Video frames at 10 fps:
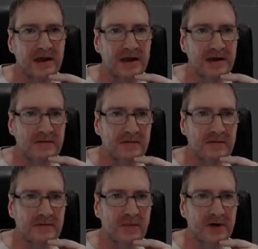the
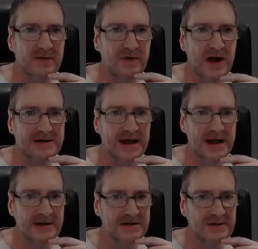modifier
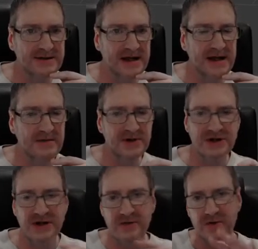down into a scene,
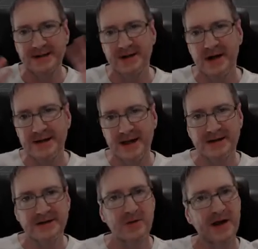but you can
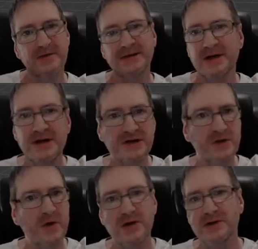resize that to whatever
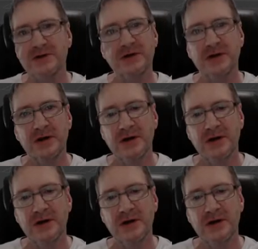size you want.